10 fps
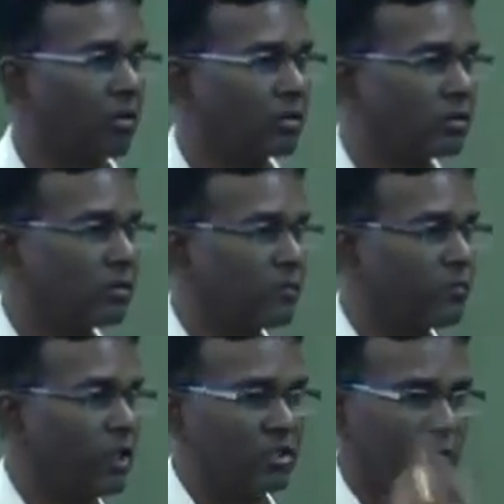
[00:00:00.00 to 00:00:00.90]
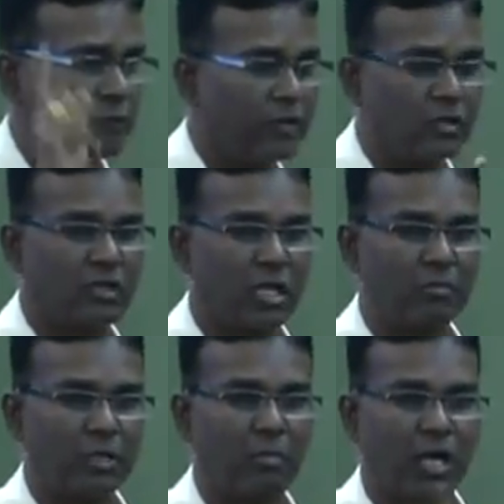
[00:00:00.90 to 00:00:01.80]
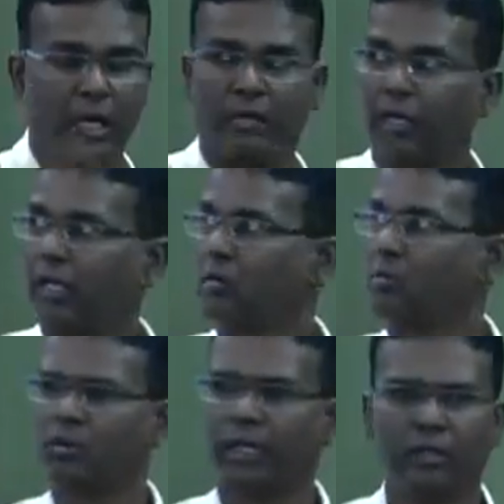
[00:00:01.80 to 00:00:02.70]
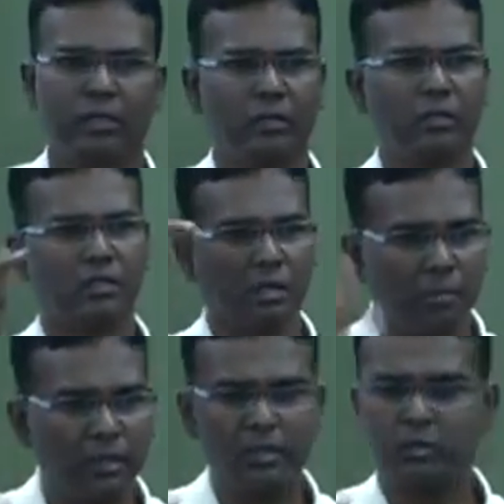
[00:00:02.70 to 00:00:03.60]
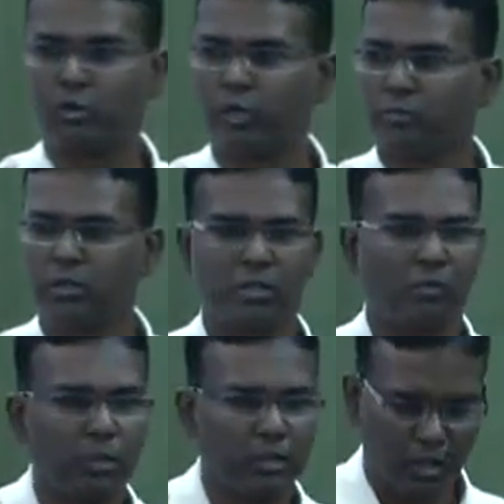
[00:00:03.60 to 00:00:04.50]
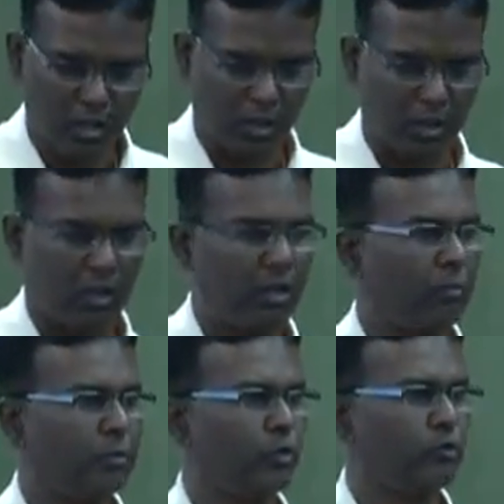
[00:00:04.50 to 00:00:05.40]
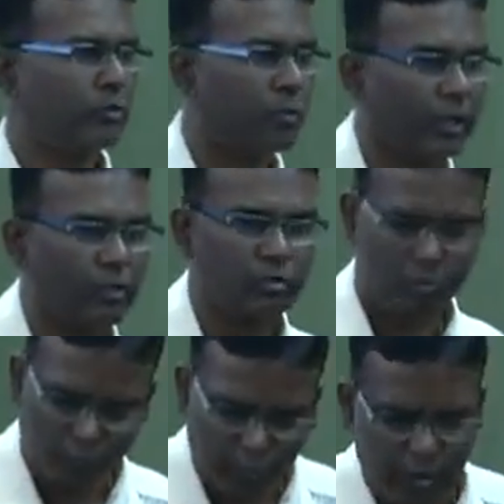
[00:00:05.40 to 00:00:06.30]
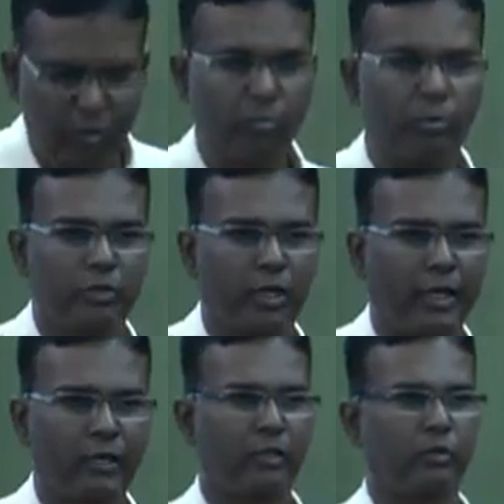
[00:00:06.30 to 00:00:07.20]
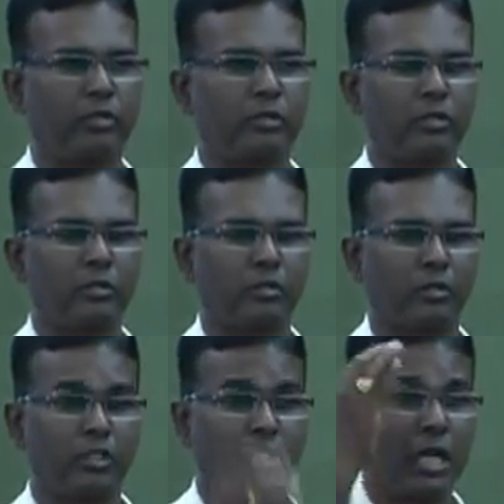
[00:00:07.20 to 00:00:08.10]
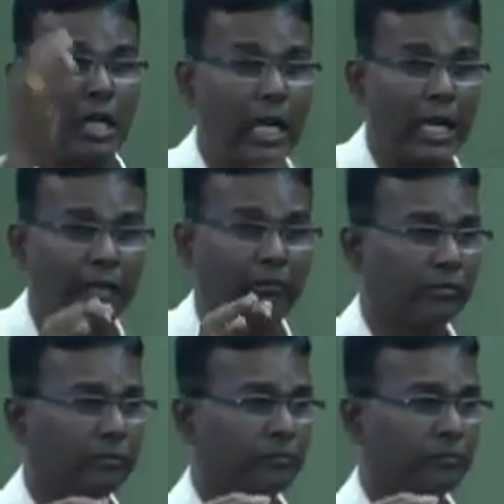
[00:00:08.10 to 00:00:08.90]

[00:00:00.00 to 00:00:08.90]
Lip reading: across. It's the first time in my life I come across, hey, this company is showing me something, a beautiful microscope wherein you put your hand and you can see the circulation live.